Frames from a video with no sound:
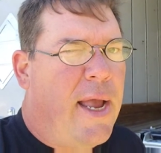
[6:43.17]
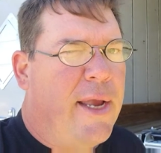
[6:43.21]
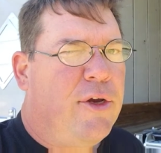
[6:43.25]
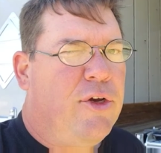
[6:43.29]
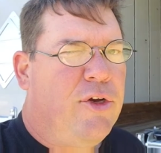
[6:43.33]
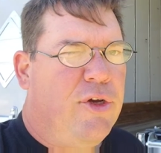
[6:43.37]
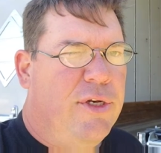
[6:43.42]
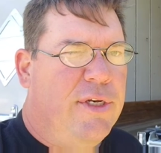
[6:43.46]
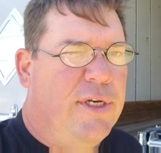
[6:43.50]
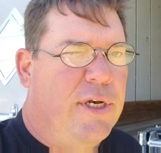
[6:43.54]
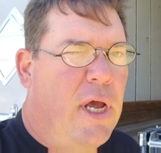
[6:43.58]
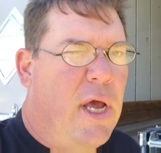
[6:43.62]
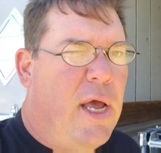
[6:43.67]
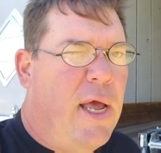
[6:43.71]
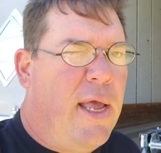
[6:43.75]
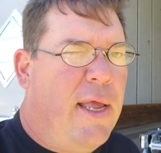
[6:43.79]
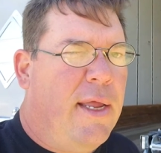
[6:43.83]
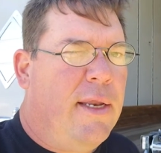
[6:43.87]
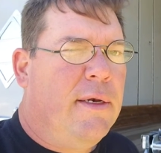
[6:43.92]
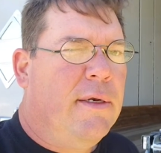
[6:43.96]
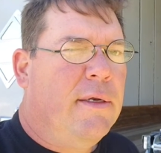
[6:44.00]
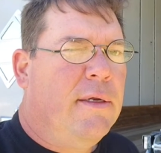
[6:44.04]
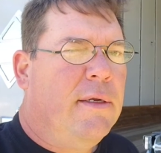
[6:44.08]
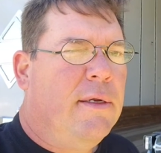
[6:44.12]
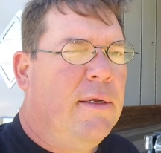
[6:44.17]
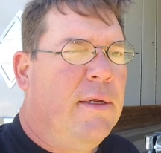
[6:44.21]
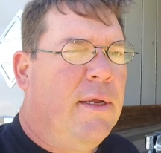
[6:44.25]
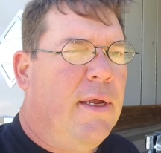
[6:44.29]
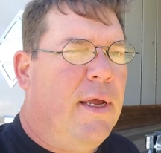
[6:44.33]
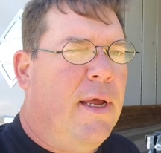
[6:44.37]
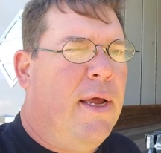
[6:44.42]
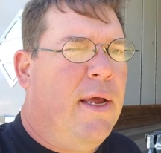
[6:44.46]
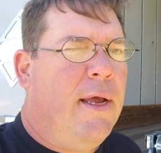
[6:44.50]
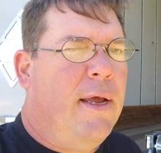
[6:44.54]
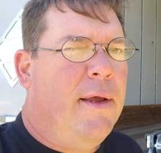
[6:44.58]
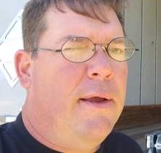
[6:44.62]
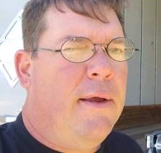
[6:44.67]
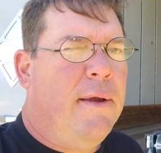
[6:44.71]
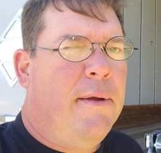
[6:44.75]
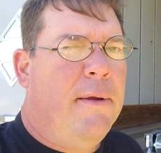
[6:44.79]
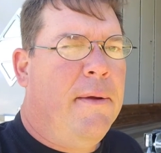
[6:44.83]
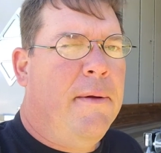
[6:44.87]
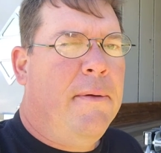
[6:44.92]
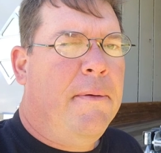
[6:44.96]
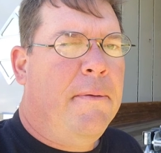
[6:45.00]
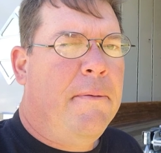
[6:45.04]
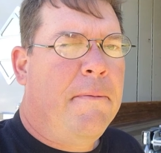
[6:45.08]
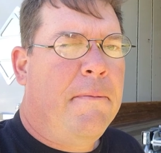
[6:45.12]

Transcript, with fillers: I could not uh,